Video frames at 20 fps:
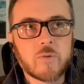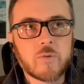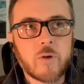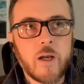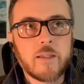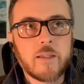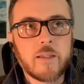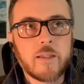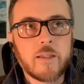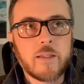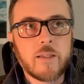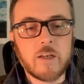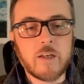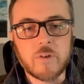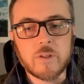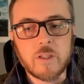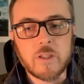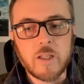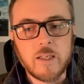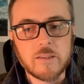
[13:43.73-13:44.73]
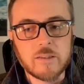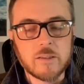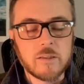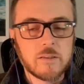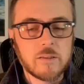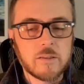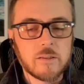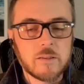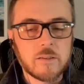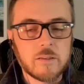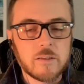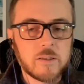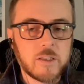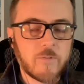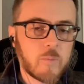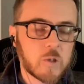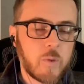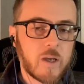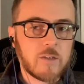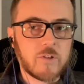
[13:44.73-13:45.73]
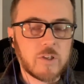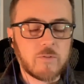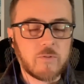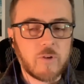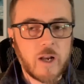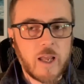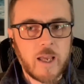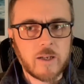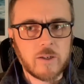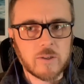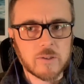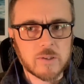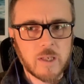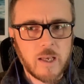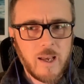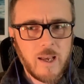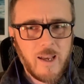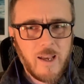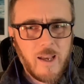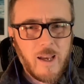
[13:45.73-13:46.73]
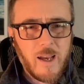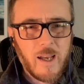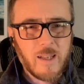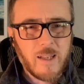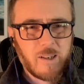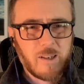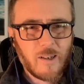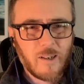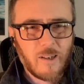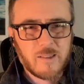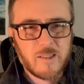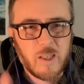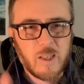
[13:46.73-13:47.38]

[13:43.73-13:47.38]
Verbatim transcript: That that try different lenses, different perspective, different angles,